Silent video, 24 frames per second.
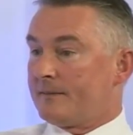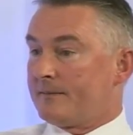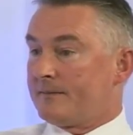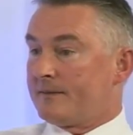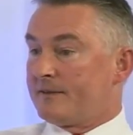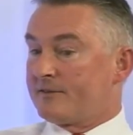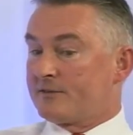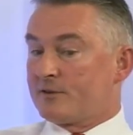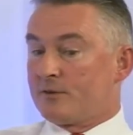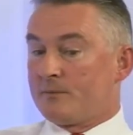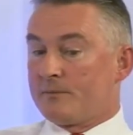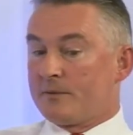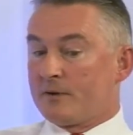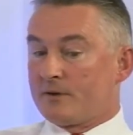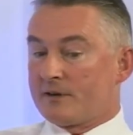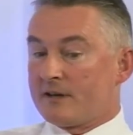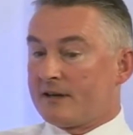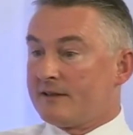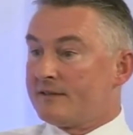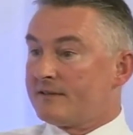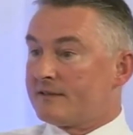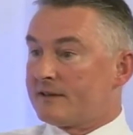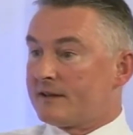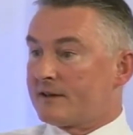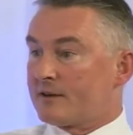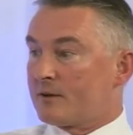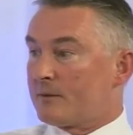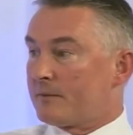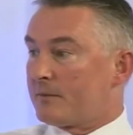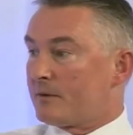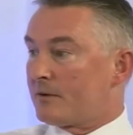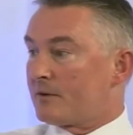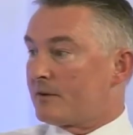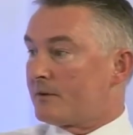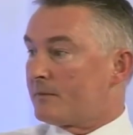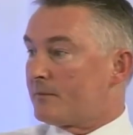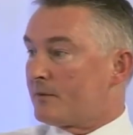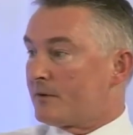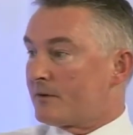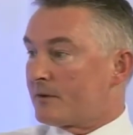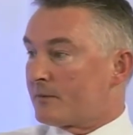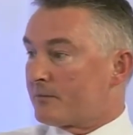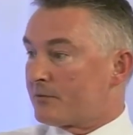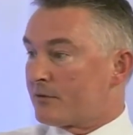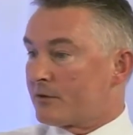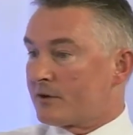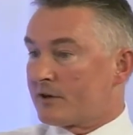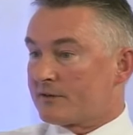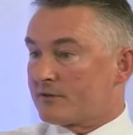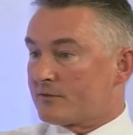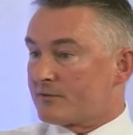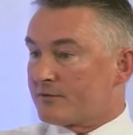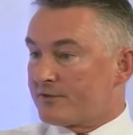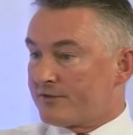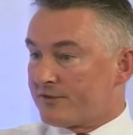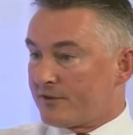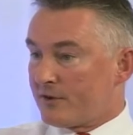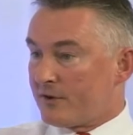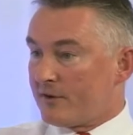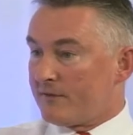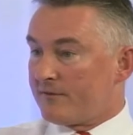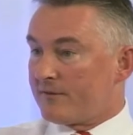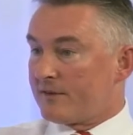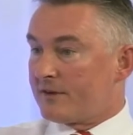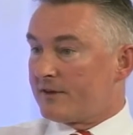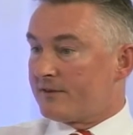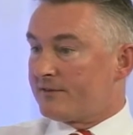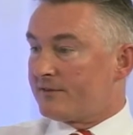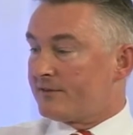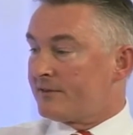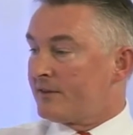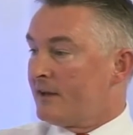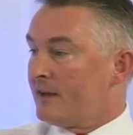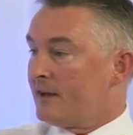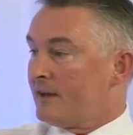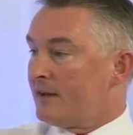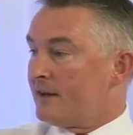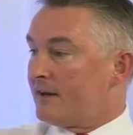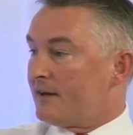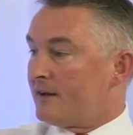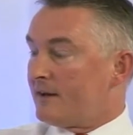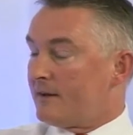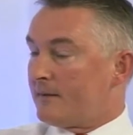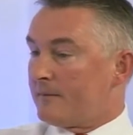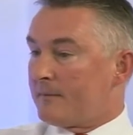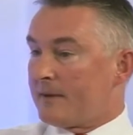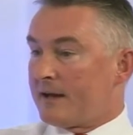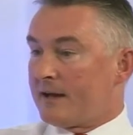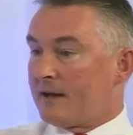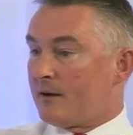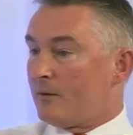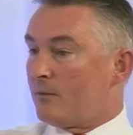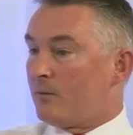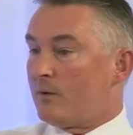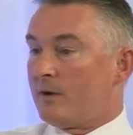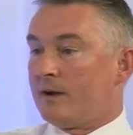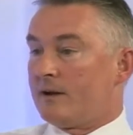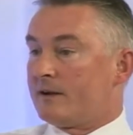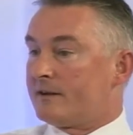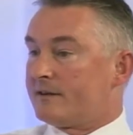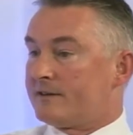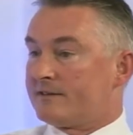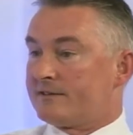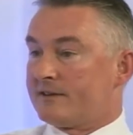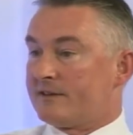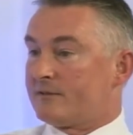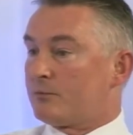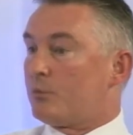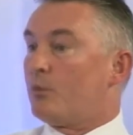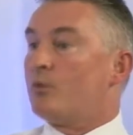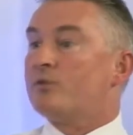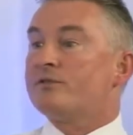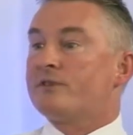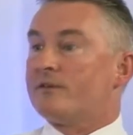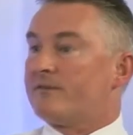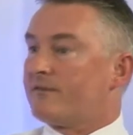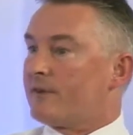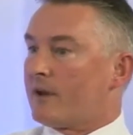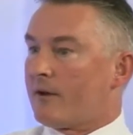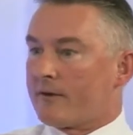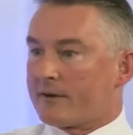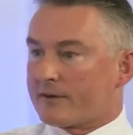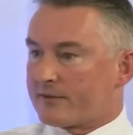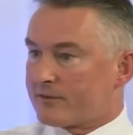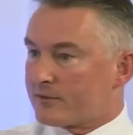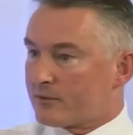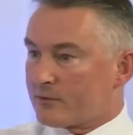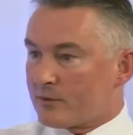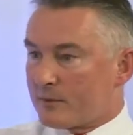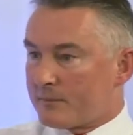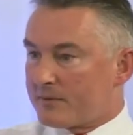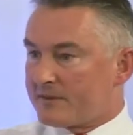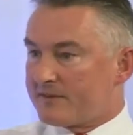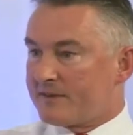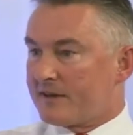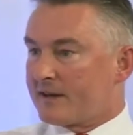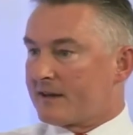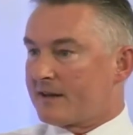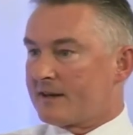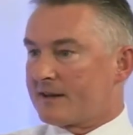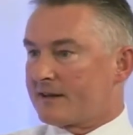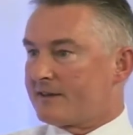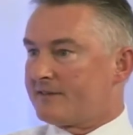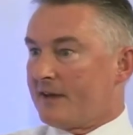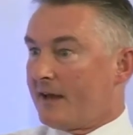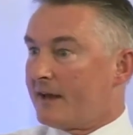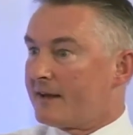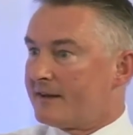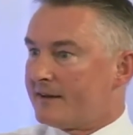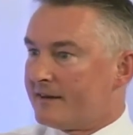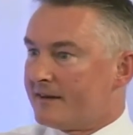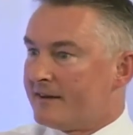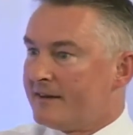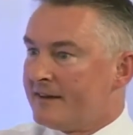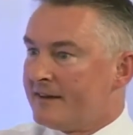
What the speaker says: This could be on anything. It could be on a product or a service. How well is water flowing through a particular container.